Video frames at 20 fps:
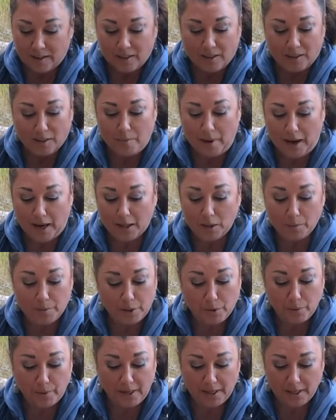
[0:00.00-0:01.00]
The battle
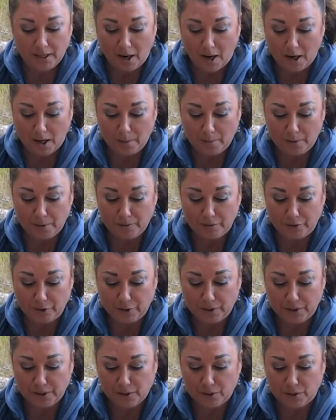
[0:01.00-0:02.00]
between carbon
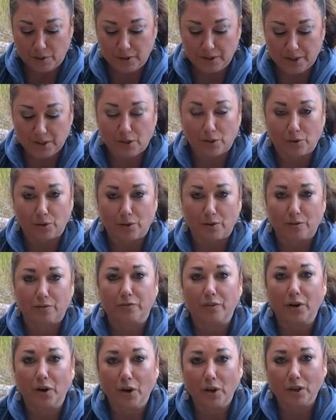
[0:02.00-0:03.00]
versus crystal, the
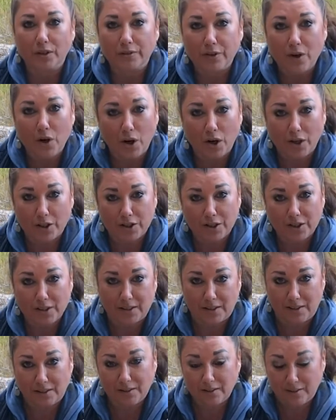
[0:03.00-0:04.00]
fall of
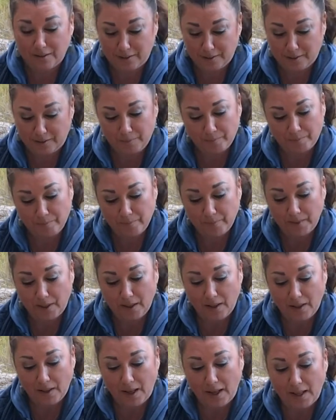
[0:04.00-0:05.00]
consciousness
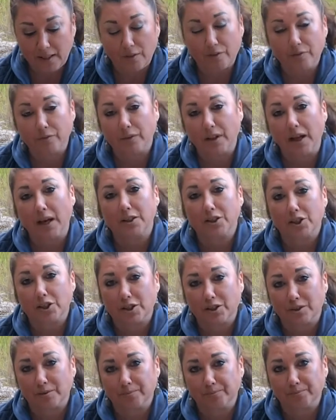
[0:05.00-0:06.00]
and the
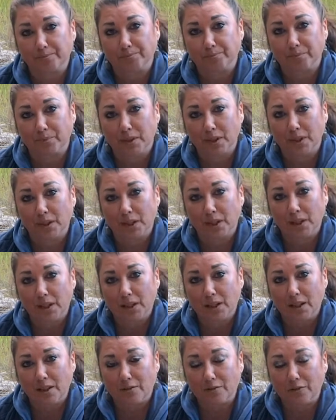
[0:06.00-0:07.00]
flesh.
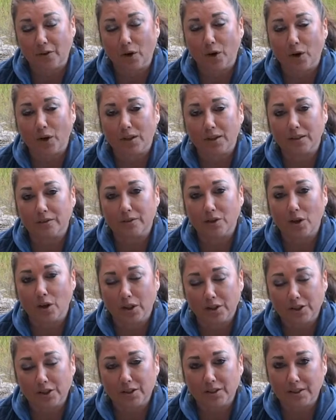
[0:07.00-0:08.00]
The fall of
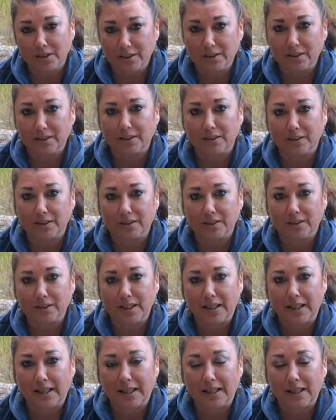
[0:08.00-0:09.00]
consciousness
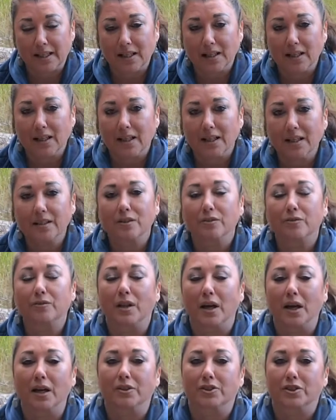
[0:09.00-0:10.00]
in the
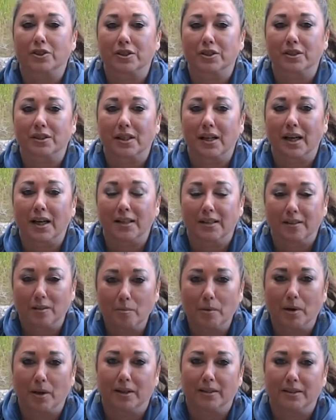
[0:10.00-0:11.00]
flesh and in the
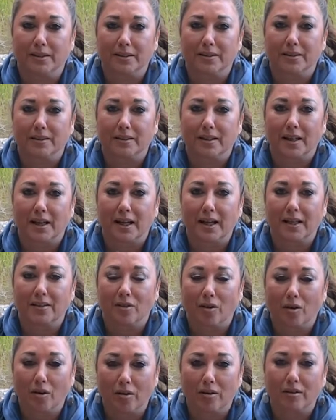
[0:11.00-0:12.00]
mind, in
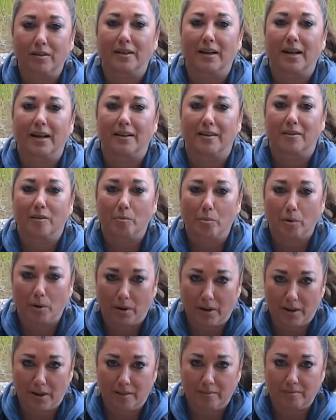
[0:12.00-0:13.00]
the heart and in the
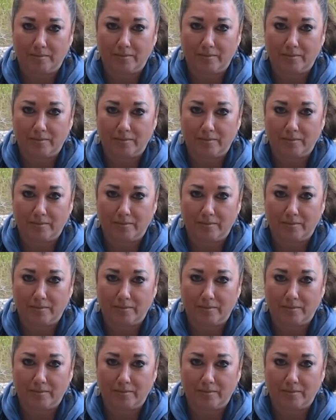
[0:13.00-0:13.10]
body.